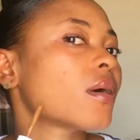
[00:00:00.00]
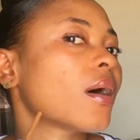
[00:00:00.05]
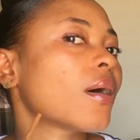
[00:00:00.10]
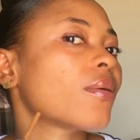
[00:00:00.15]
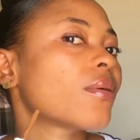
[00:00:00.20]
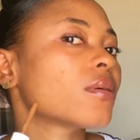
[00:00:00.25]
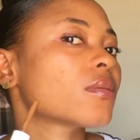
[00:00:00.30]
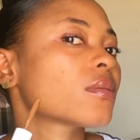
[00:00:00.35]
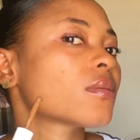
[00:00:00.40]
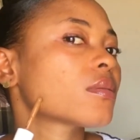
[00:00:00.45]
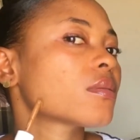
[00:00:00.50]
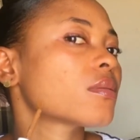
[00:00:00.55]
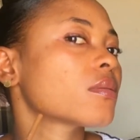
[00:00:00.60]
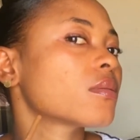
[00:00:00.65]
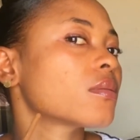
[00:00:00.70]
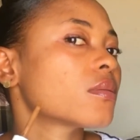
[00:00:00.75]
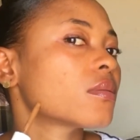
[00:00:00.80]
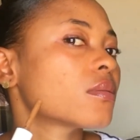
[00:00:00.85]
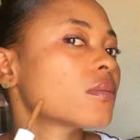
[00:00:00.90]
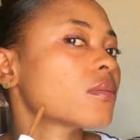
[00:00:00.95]
want
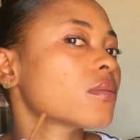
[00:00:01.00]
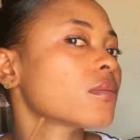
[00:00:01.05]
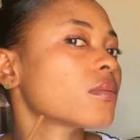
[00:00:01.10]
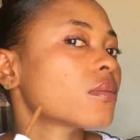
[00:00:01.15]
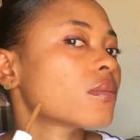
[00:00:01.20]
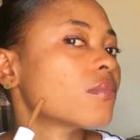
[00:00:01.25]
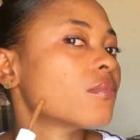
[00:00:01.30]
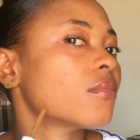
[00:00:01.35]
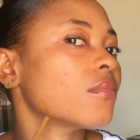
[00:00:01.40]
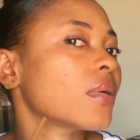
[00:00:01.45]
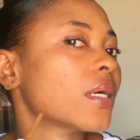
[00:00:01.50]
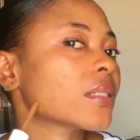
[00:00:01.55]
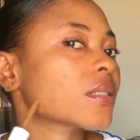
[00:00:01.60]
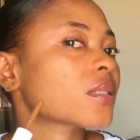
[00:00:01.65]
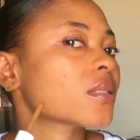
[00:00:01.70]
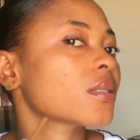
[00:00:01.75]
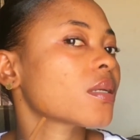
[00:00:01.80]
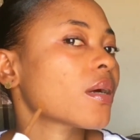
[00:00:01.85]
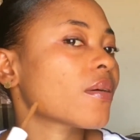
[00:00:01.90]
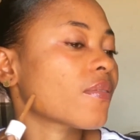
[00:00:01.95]
to
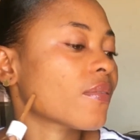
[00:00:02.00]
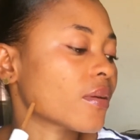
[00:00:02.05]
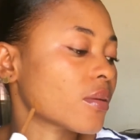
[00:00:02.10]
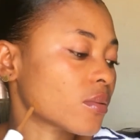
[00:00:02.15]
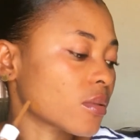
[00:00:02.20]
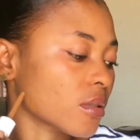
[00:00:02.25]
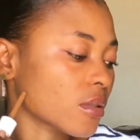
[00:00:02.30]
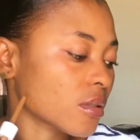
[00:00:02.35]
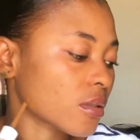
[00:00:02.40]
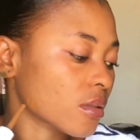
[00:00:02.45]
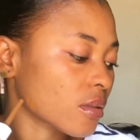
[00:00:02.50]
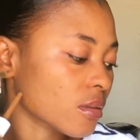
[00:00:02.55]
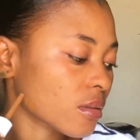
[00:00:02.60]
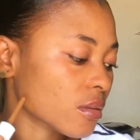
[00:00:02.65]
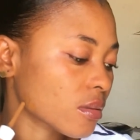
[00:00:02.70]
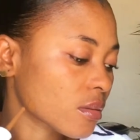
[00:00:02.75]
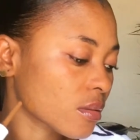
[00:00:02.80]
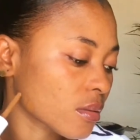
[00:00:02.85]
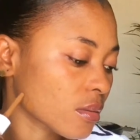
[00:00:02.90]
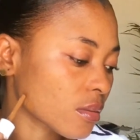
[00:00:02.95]
match that foundation
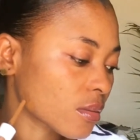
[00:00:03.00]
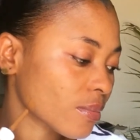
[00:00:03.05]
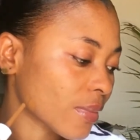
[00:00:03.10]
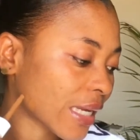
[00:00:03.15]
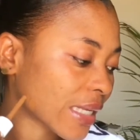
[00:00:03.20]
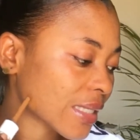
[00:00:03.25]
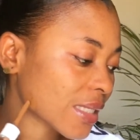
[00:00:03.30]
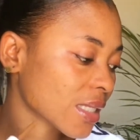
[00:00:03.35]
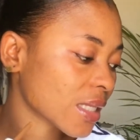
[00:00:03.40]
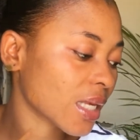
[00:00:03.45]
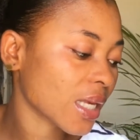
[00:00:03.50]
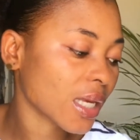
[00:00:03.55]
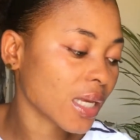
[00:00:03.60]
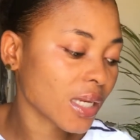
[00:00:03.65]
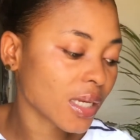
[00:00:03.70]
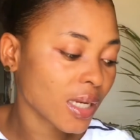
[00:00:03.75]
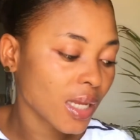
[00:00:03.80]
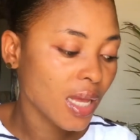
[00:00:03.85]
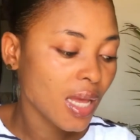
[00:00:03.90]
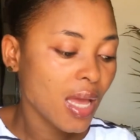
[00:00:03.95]
to my
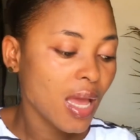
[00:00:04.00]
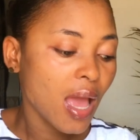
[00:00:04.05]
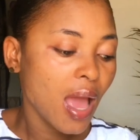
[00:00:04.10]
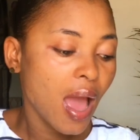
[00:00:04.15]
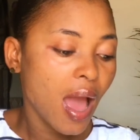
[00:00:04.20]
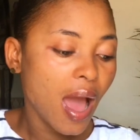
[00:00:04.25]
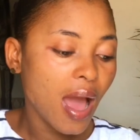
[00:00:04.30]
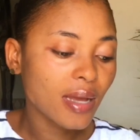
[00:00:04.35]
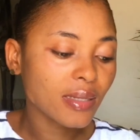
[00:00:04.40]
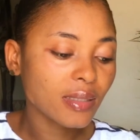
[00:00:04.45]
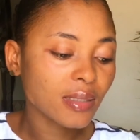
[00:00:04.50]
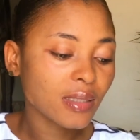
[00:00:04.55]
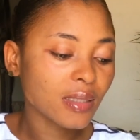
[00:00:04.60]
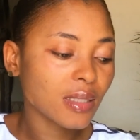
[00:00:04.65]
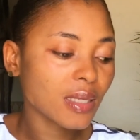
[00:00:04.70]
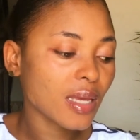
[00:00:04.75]
skin and see